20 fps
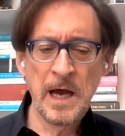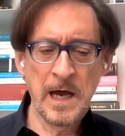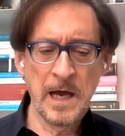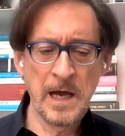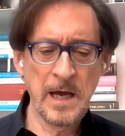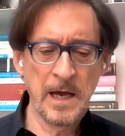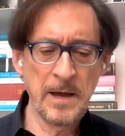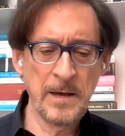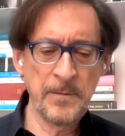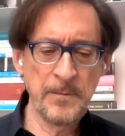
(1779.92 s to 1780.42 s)

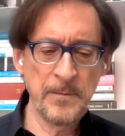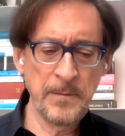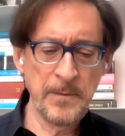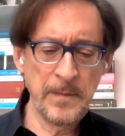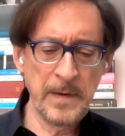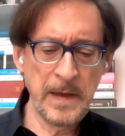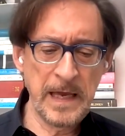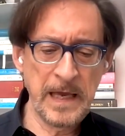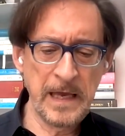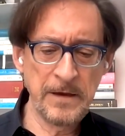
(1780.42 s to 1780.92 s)

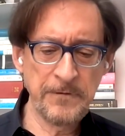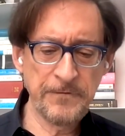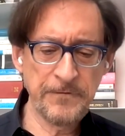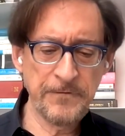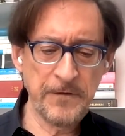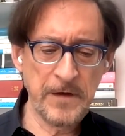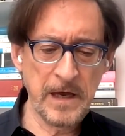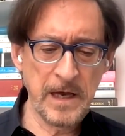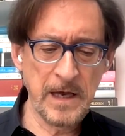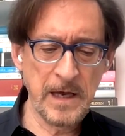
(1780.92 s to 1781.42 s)
Um,
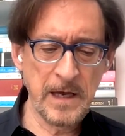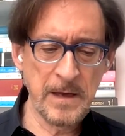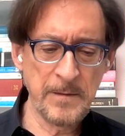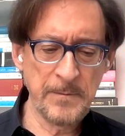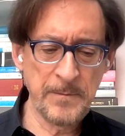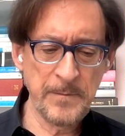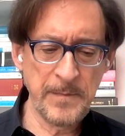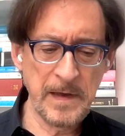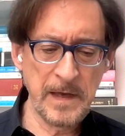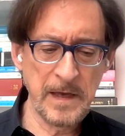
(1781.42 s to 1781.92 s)
if
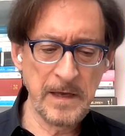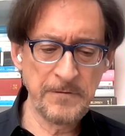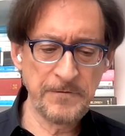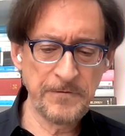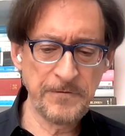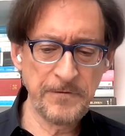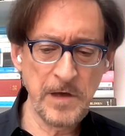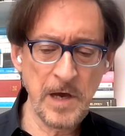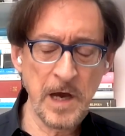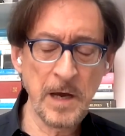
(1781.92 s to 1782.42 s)
um,
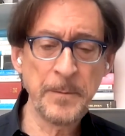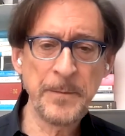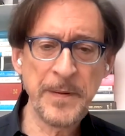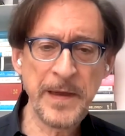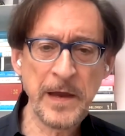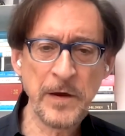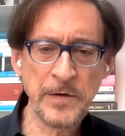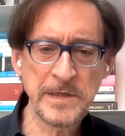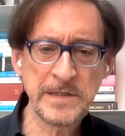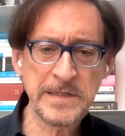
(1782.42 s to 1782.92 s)
if young
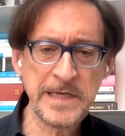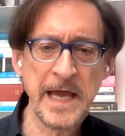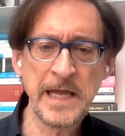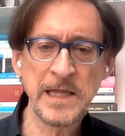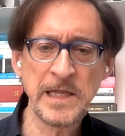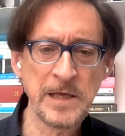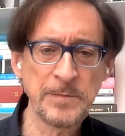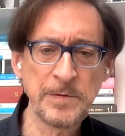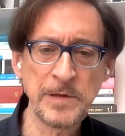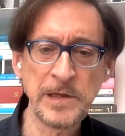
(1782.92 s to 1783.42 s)
parents
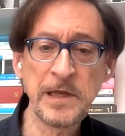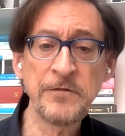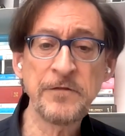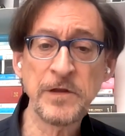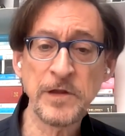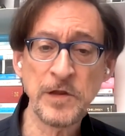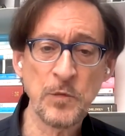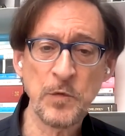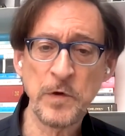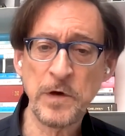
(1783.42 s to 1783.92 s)
end up
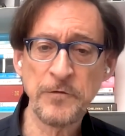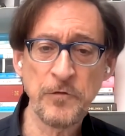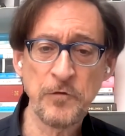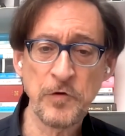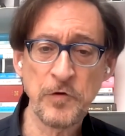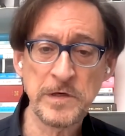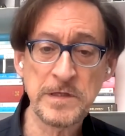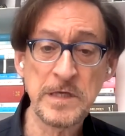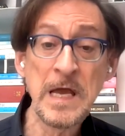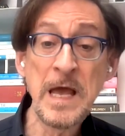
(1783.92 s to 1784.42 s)
leaving the
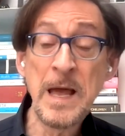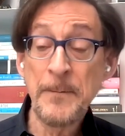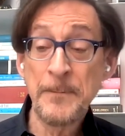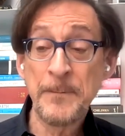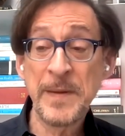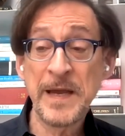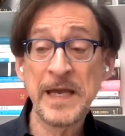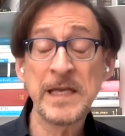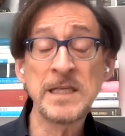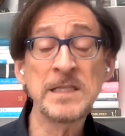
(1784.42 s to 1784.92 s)
workforce,
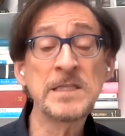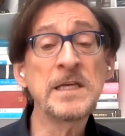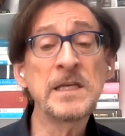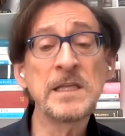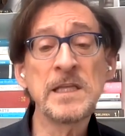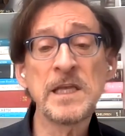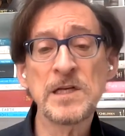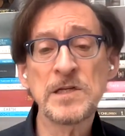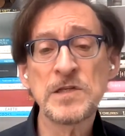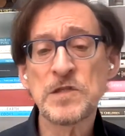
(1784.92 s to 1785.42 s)

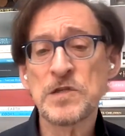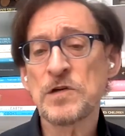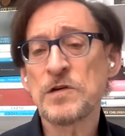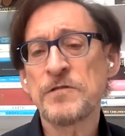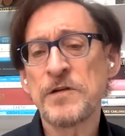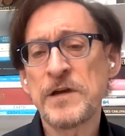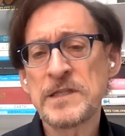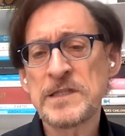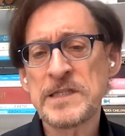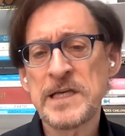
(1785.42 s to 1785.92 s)
McKinsey did a
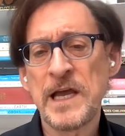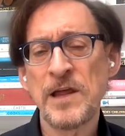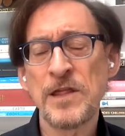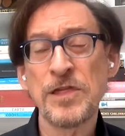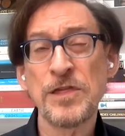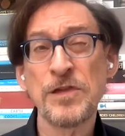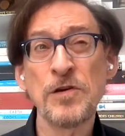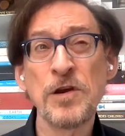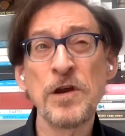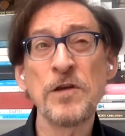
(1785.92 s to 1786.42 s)
survey
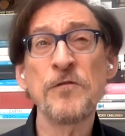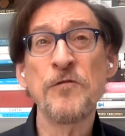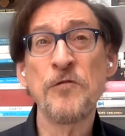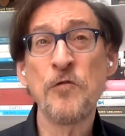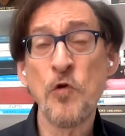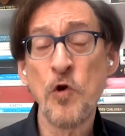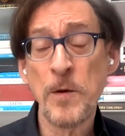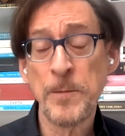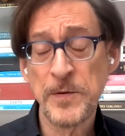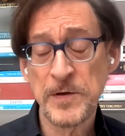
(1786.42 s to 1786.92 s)
saying
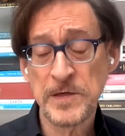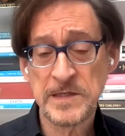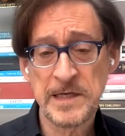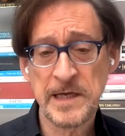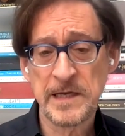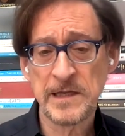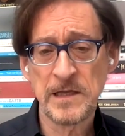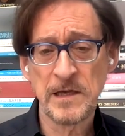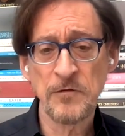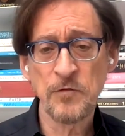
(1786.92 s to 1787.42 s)

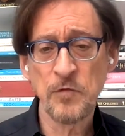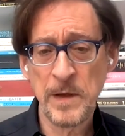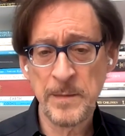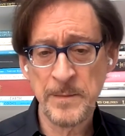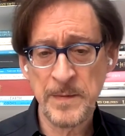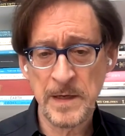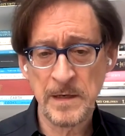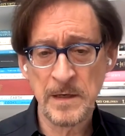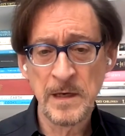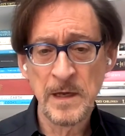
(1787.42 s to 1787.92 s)
34% of
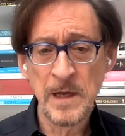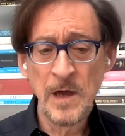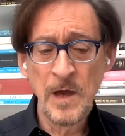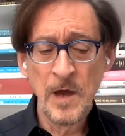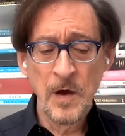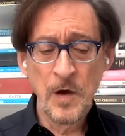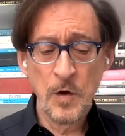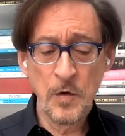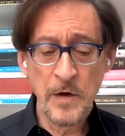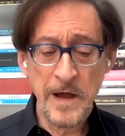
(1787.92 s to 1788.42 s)
women
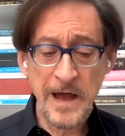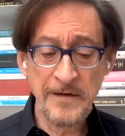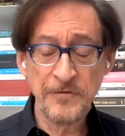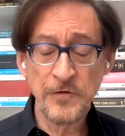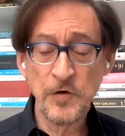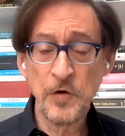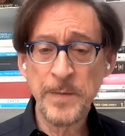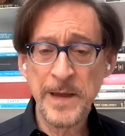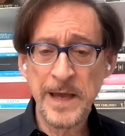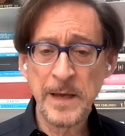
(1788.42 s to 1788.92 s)
who
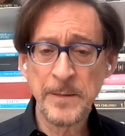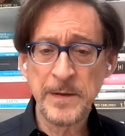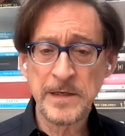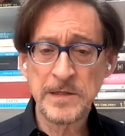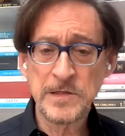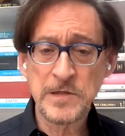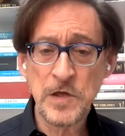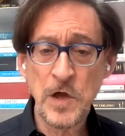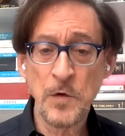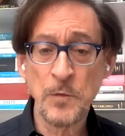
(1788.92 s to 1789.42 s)
have new
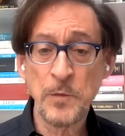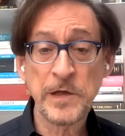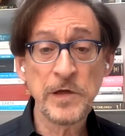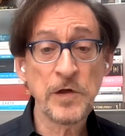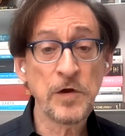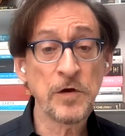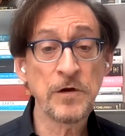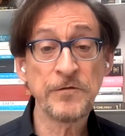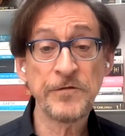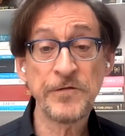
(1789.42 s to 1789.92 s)
babies don't
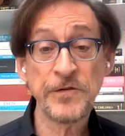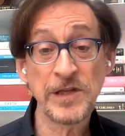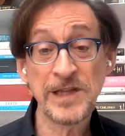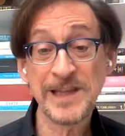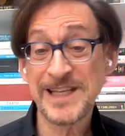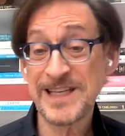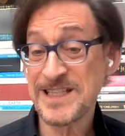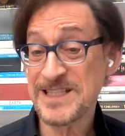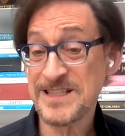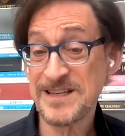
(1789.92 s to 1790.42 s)
return for
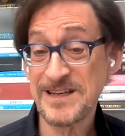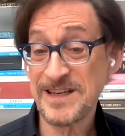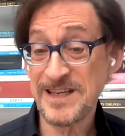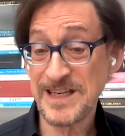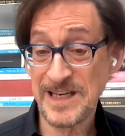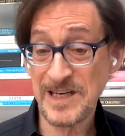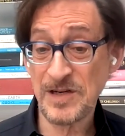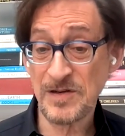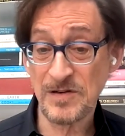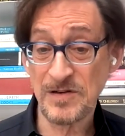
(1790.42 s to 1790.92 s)
at least a
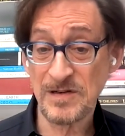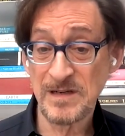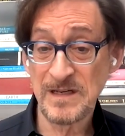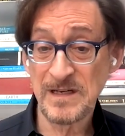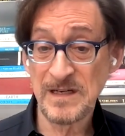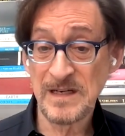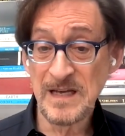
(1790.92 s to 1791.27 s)
year.